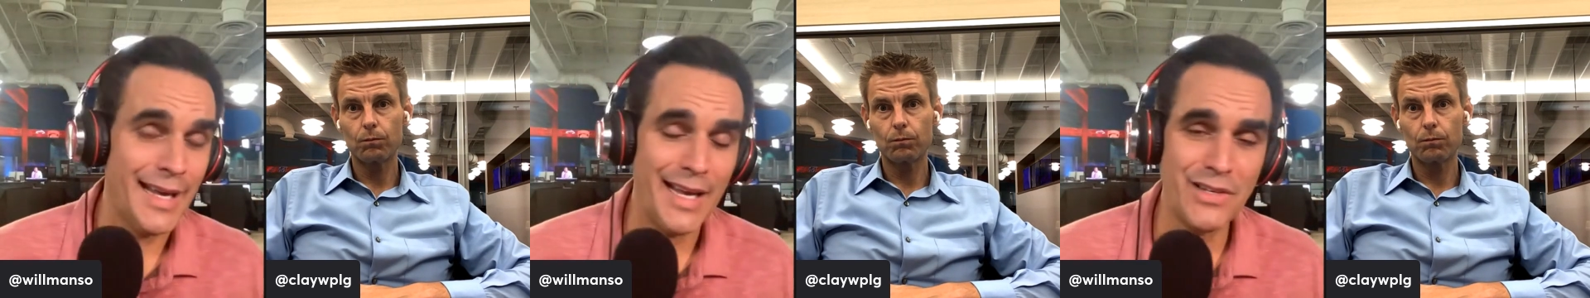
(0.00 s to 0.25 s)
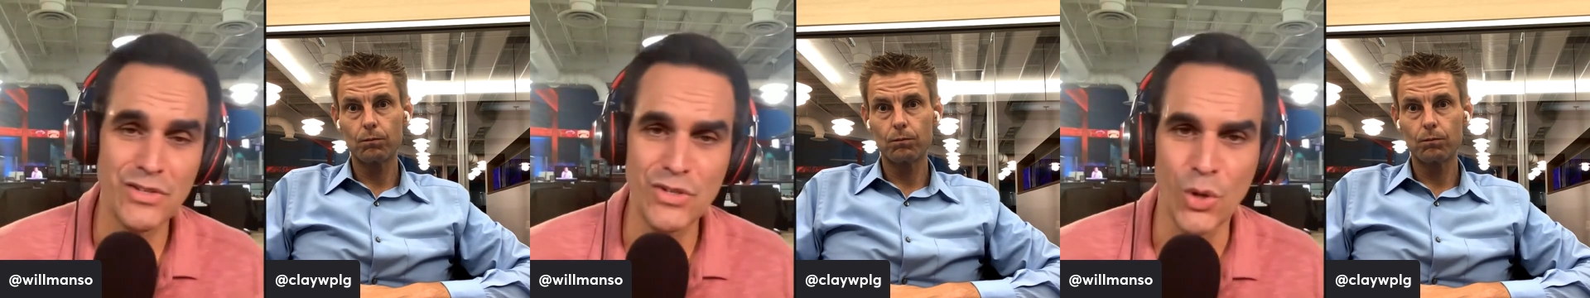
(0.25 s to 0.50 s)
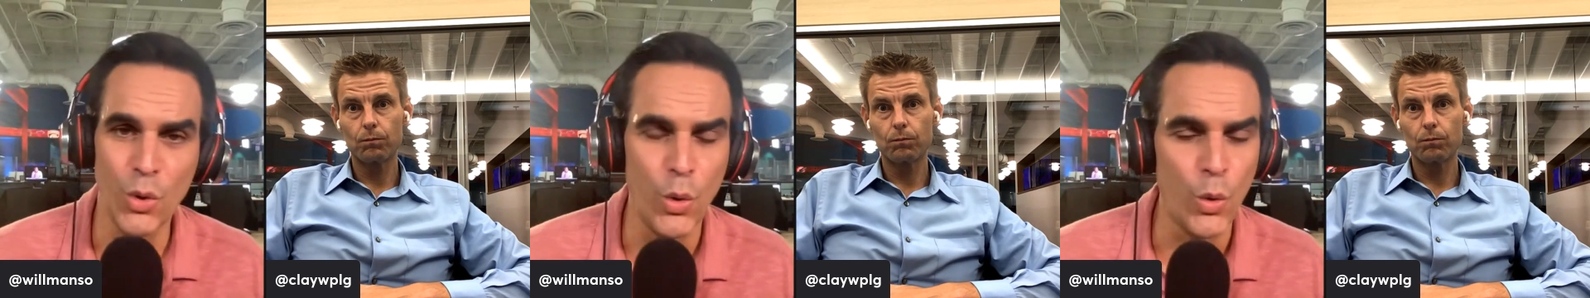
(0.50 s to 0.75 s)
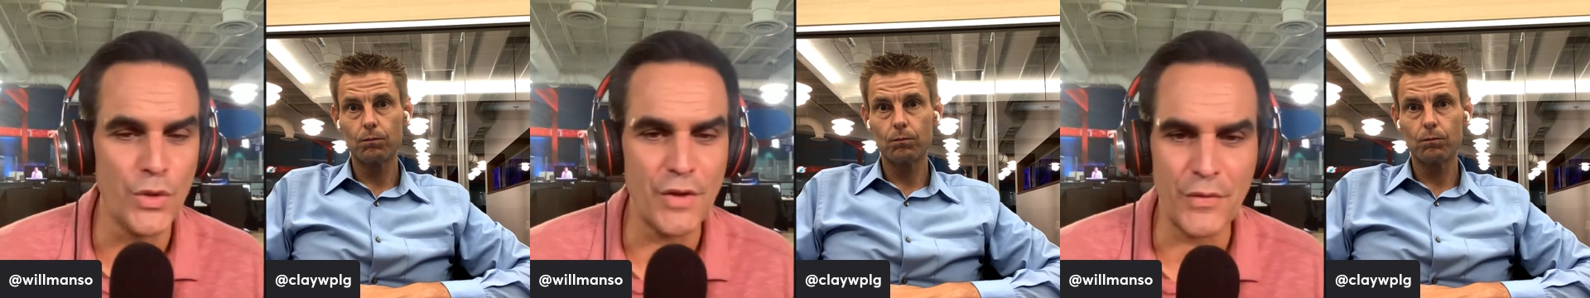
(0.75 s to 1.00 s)
Speaker 1: it's just a
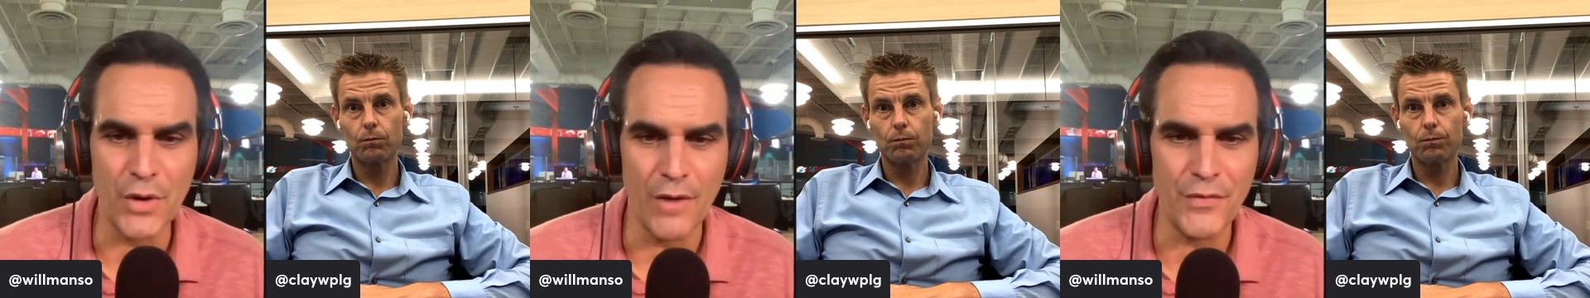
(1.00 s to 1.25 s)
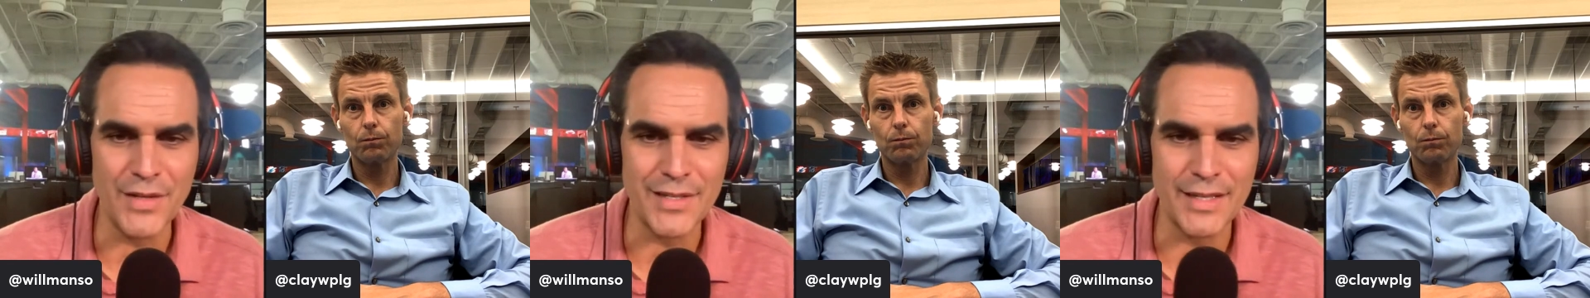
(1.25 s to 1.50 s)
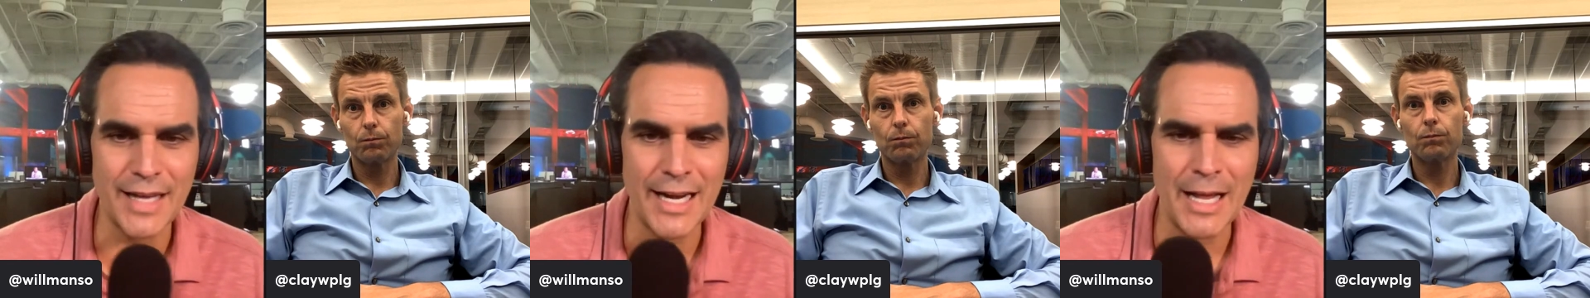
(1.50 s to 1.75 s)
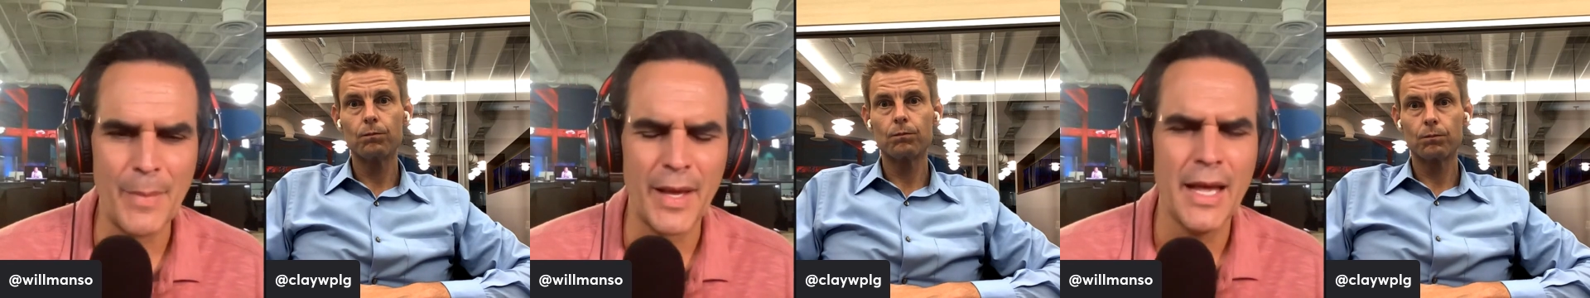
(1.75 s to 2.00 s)
whole different offensive
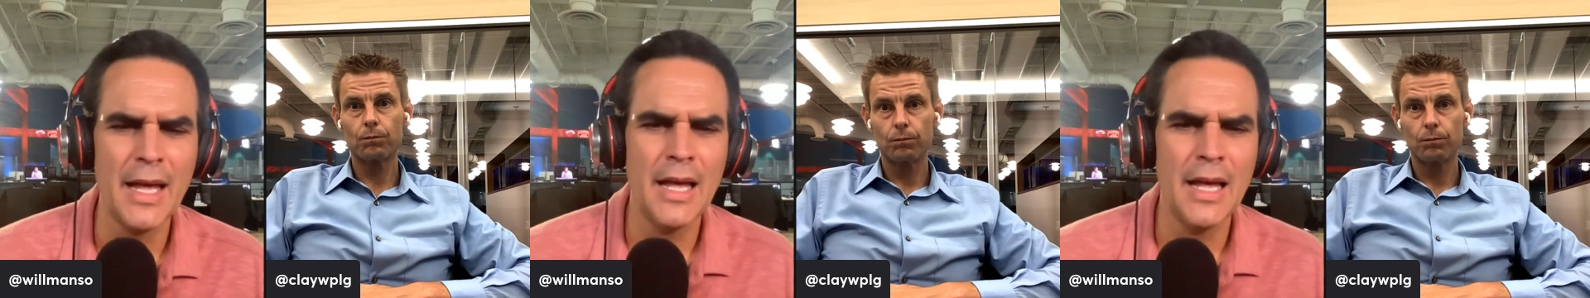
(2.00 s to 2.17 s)
dynamic.